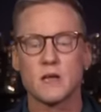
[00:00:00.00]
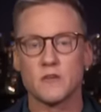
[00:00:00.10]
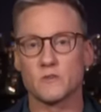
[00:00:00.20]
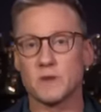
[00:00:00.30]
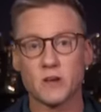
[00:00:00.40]

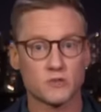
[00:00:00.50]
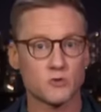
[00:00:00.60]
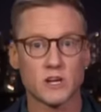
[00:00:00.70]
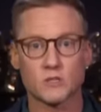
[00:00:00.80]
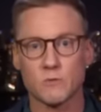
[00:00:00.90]
There have been
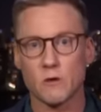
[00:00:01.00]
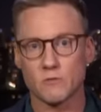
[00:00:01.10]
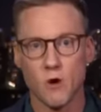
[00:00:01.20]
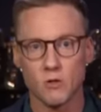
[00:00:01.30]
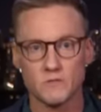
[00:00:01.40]
airstrikes throughout
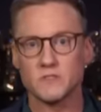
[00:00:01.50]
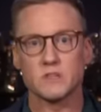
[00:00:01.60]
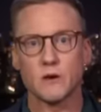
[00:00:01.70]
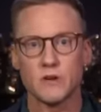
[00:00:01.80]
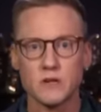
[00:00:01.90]
all of these
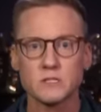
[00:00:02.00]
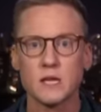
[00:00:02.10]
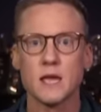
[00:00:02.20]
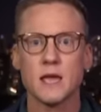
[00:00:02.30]
areas.